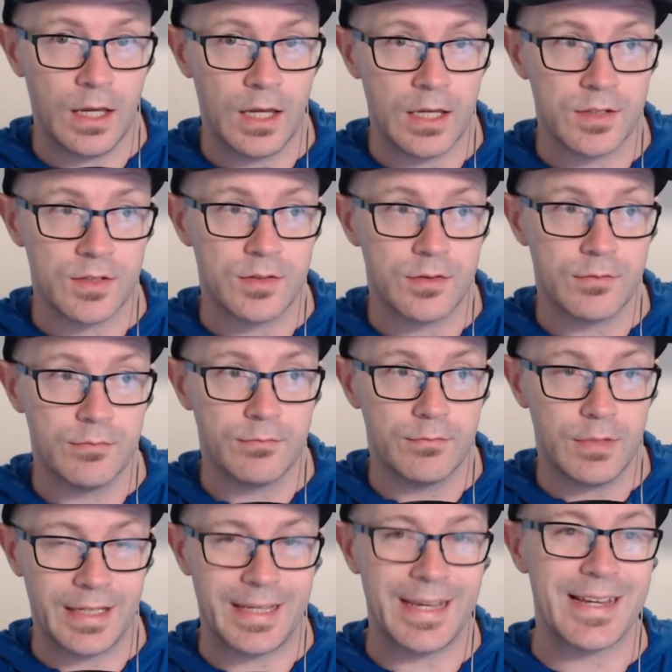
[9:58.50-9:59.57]
as
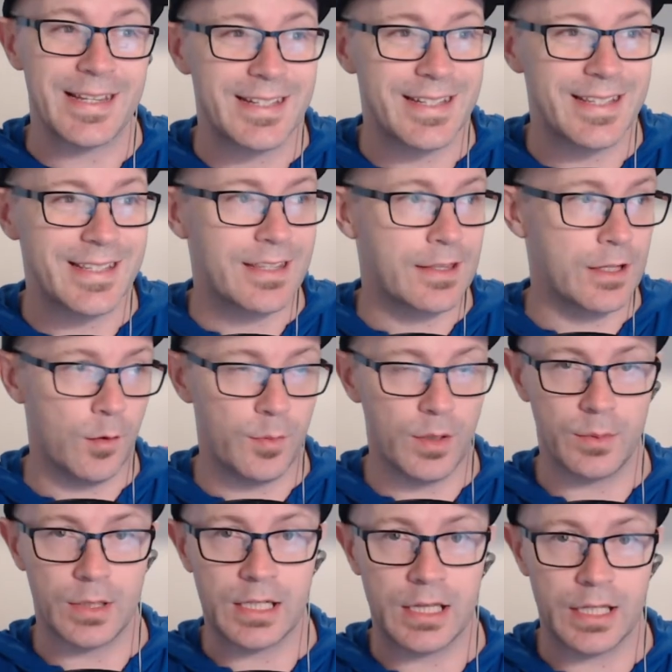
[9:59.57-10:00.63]
guests, they'll
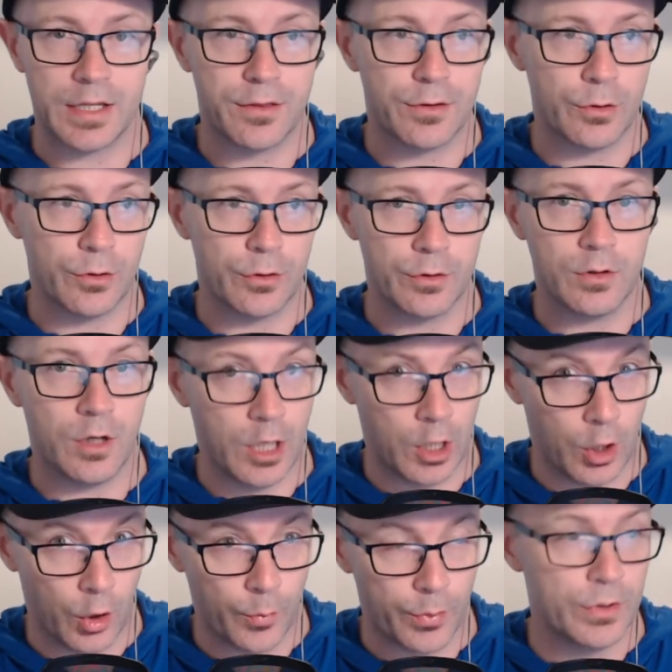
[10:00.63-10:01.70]
be able to click through,
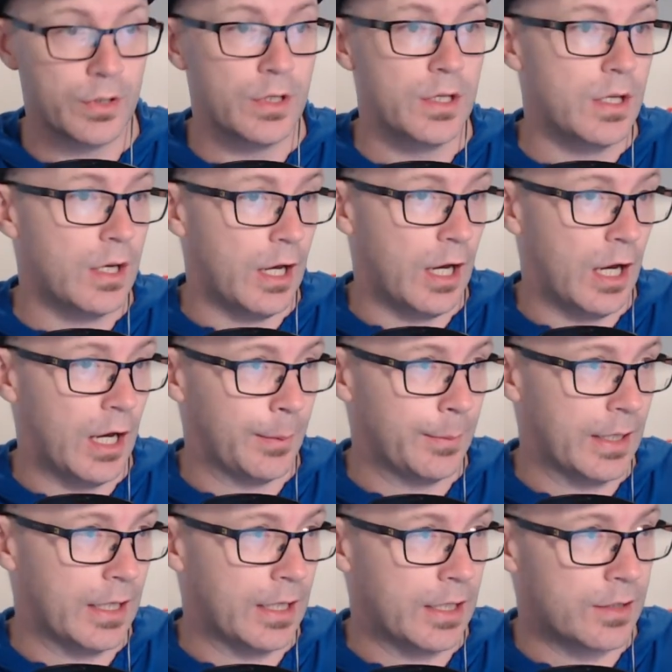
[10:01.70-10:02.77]
I hope,
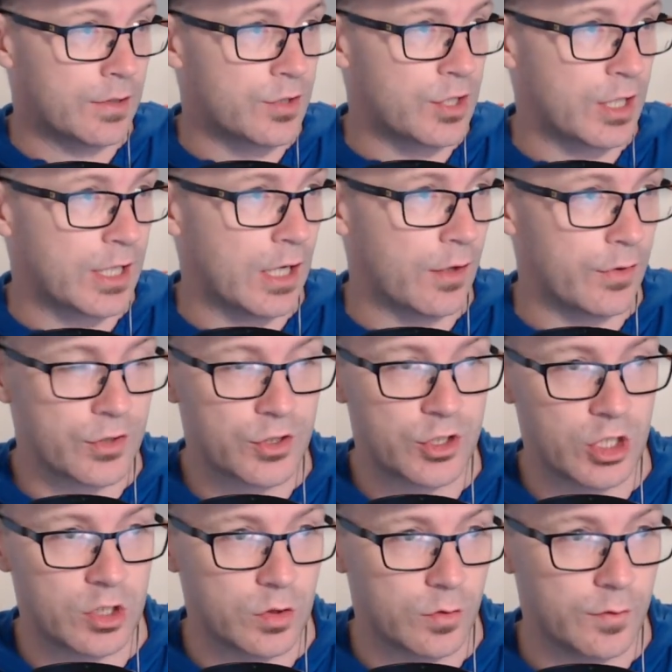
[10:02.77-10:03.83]
and check out the
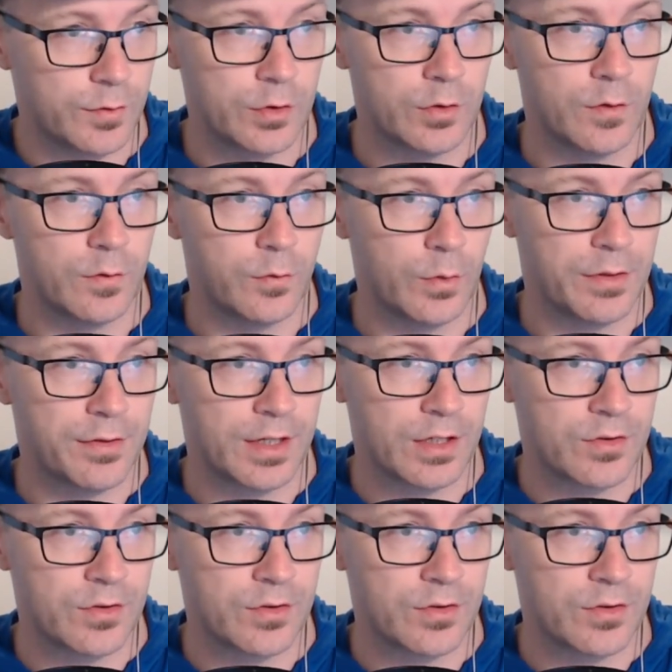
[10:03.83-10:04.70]
schedule view of when